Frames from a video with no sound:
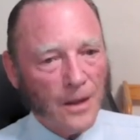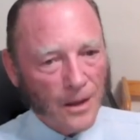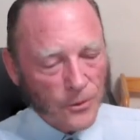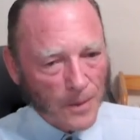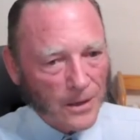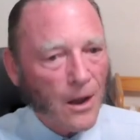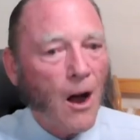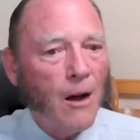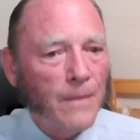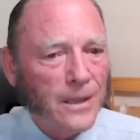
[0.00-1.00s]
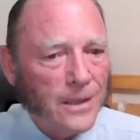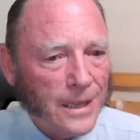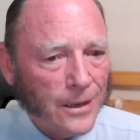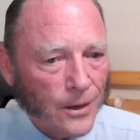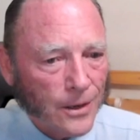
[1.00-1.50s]
It's been
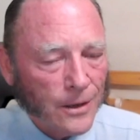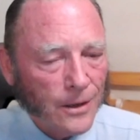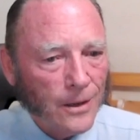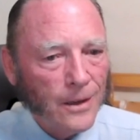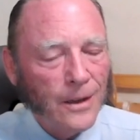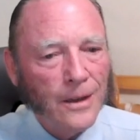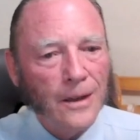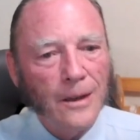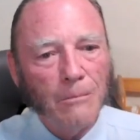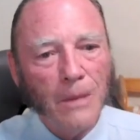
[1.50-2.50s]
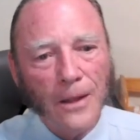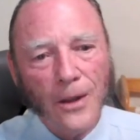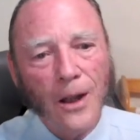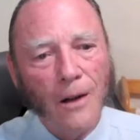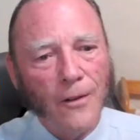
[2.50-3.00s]
commandeered by the
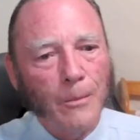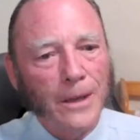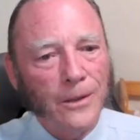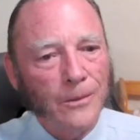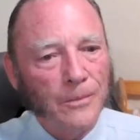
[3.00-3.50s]
government.